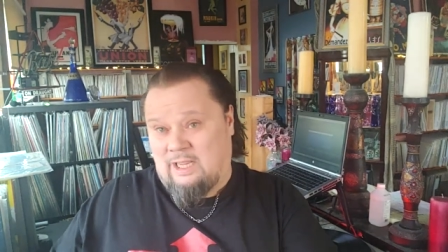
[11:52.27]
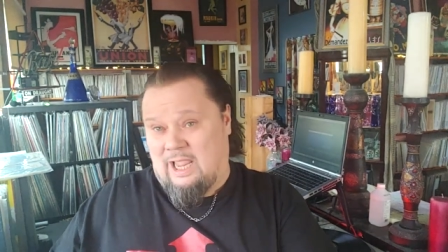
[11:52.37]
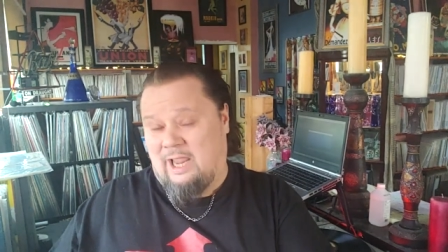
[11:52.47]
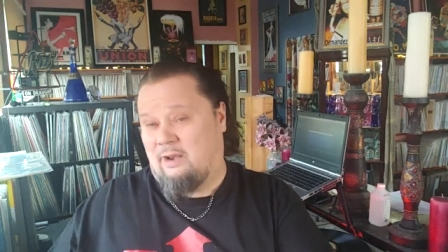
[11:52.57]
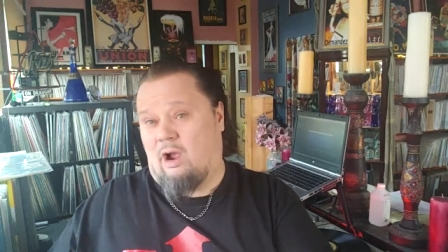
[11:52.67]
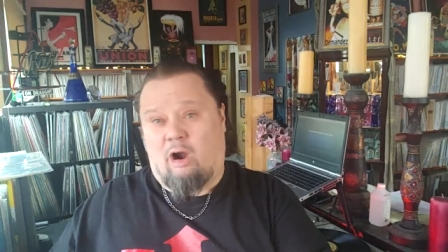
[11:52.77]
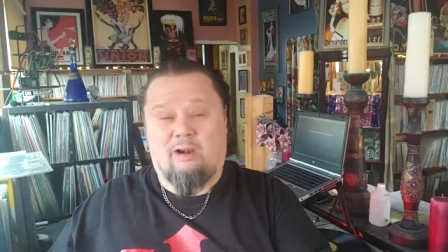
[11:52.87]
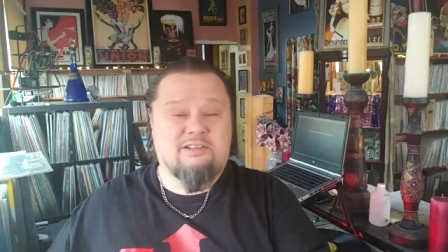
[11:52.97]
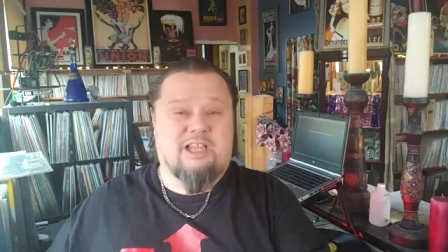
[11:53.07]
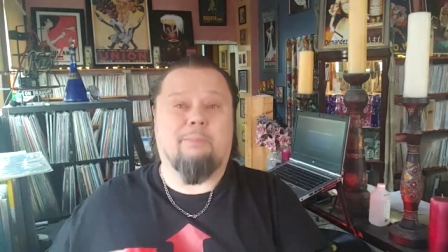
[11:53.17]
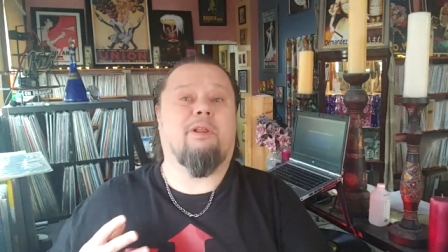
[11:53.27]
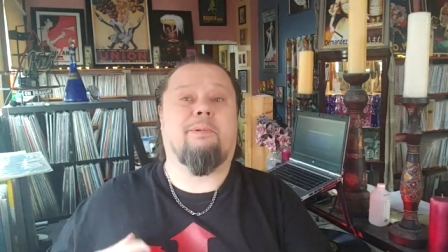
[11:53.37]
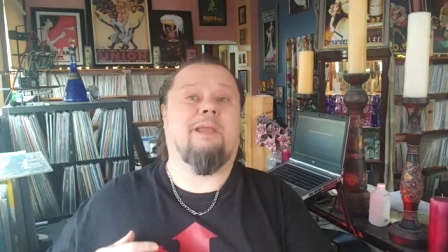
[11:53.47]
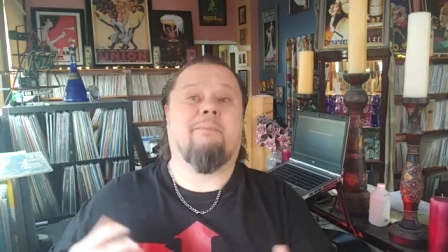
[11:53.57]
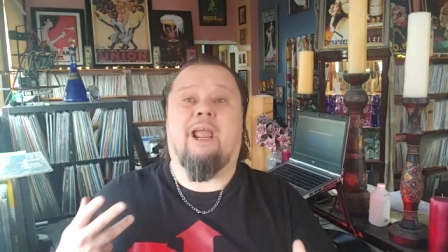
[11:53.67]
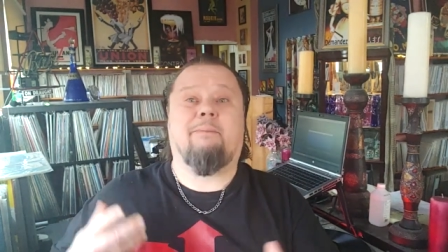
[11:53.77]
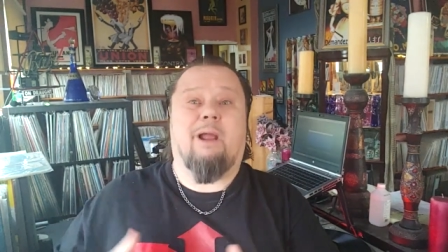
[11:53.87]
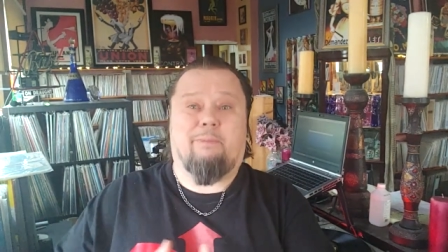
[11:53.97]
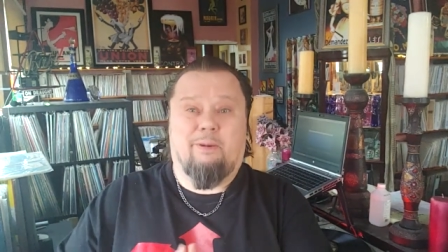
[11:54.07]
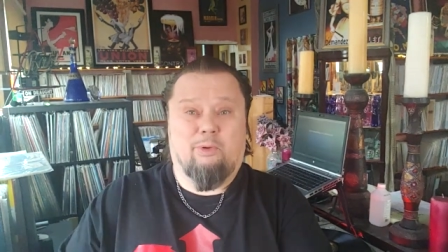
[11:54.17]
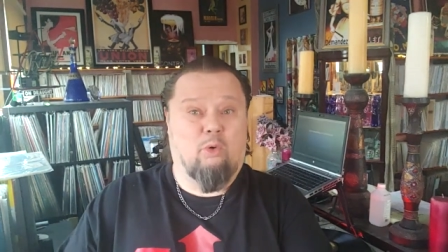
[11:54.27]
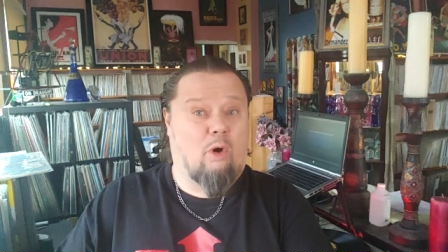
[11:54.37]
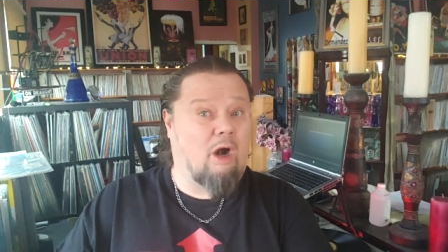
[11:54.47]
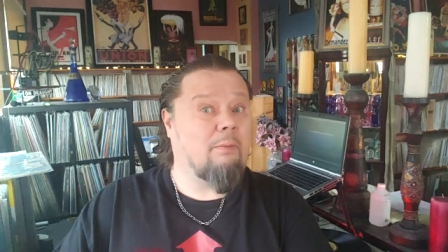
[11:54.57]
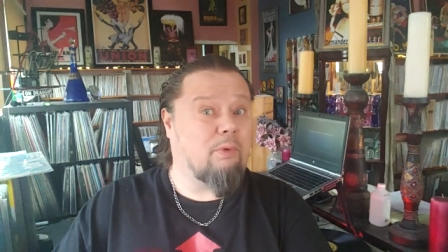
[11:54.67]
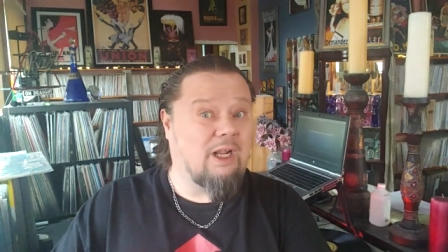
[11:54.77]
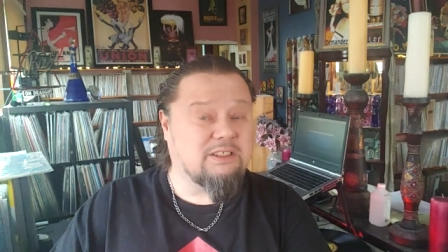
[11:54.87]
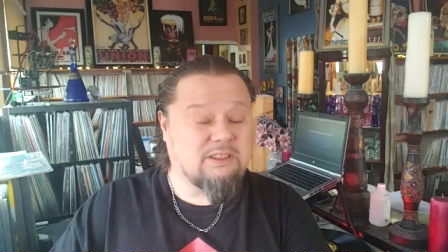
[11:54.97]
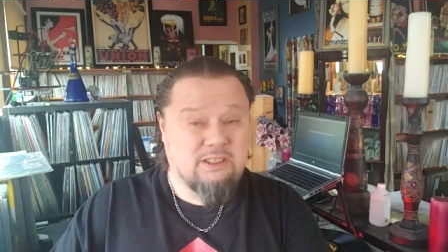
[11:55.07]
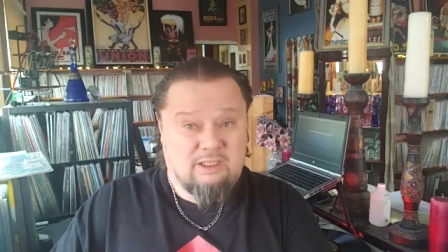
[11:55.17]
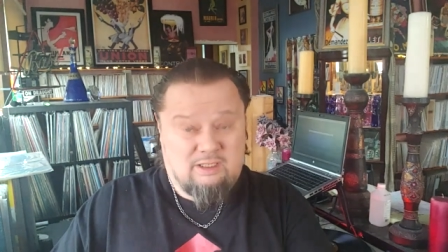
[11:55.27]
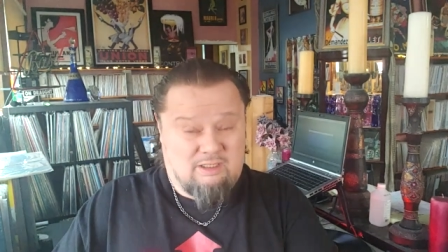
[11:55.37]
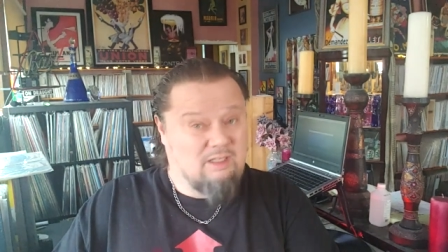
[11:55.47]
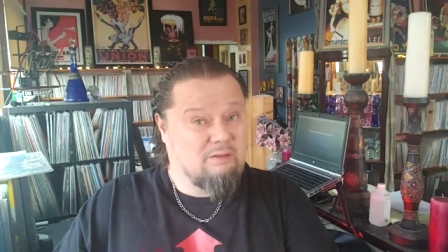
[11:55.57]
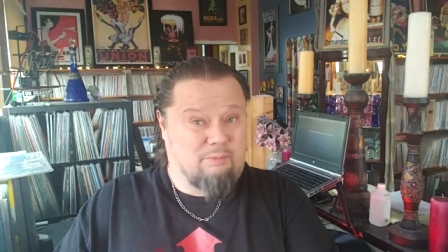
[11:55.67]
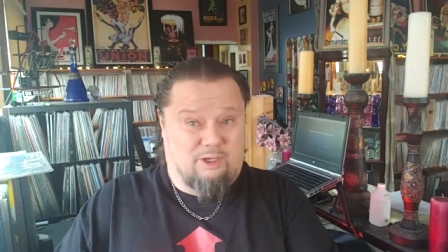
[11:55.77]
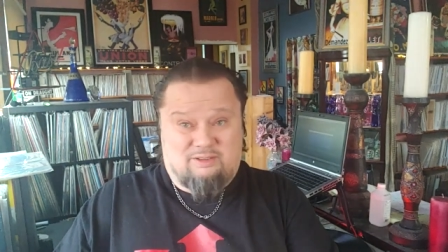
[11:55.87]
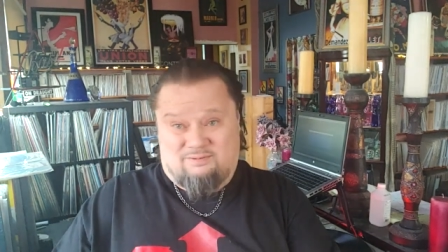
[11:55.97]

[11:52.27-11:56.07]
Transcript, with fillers: And art is capable of being made by people who aren't oppressed, but